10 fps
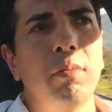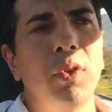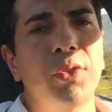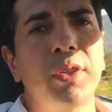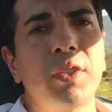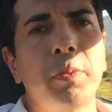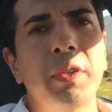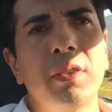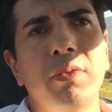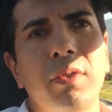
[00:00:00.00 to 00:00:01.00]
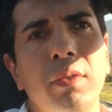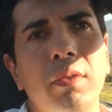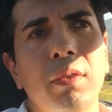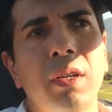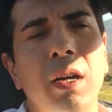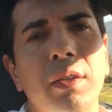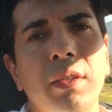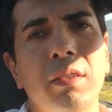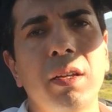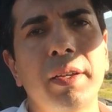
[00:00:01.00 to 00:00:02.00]
most expensive car
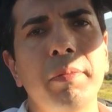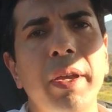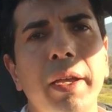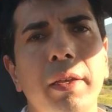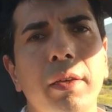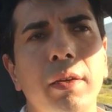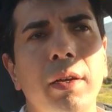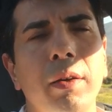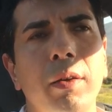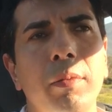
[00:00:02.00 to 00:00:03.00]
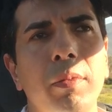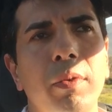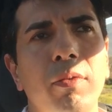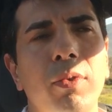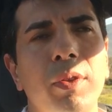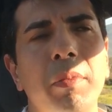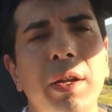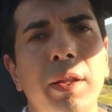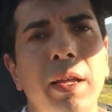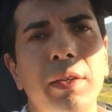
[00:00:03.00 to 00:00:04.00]
Tesla can make, for the
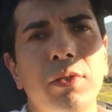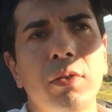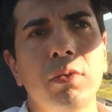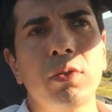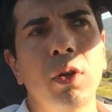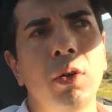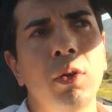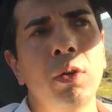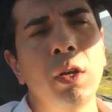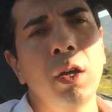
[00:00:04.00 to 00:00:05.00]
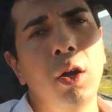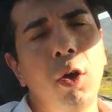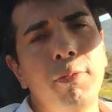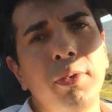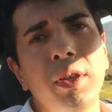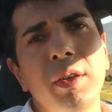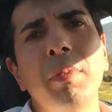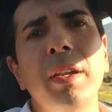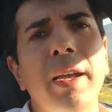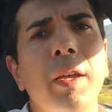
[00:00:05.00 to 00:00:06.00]
Model S. So hopefully the
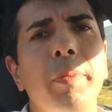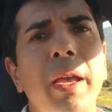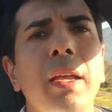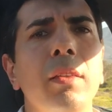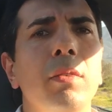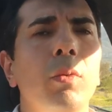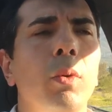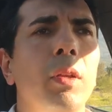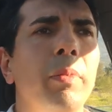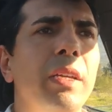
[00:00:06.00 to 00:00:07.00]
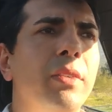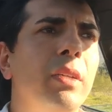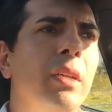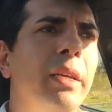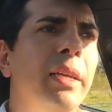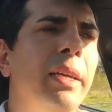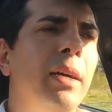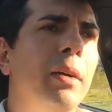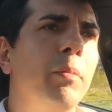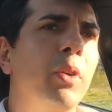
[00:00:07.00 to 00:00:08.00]
money I paid will basically
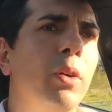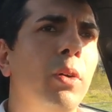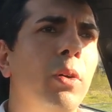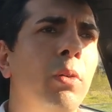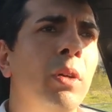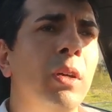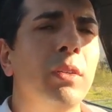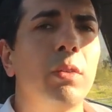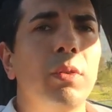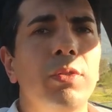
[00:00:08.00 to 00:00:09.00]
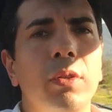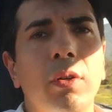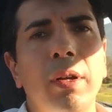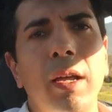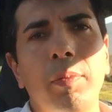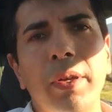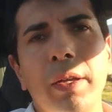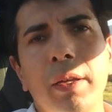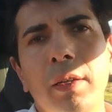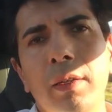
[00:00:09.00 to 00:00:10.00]
go towards, you know,
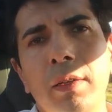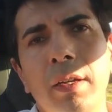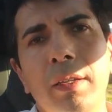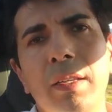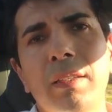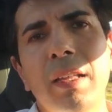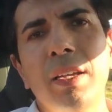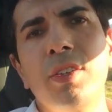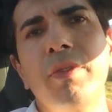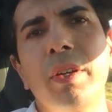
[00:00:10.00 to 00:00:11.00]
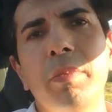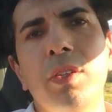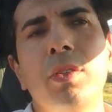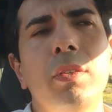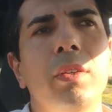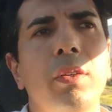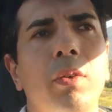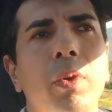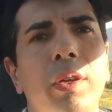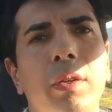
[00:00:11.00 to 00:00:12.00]
helping Tesla achieve their mission, you
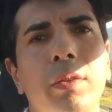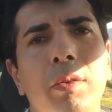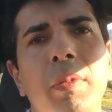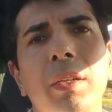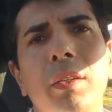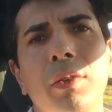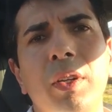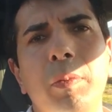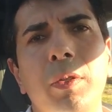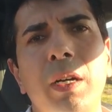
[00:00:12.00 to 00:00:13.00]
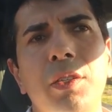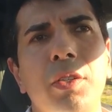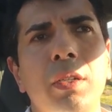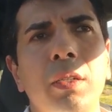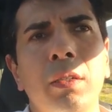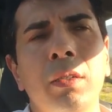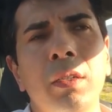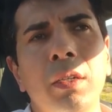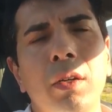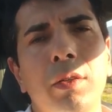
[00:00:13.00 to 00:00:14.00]
know, whether the Model 3 production,
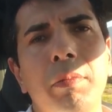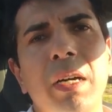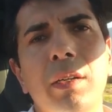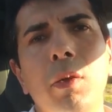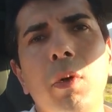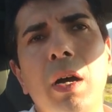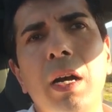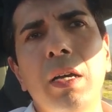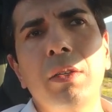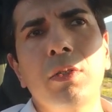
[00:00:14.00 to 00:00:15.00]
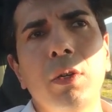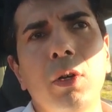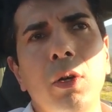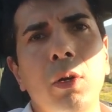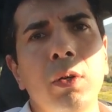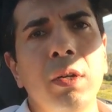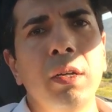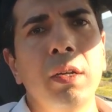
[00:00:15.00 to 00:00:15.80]
the Model Y. So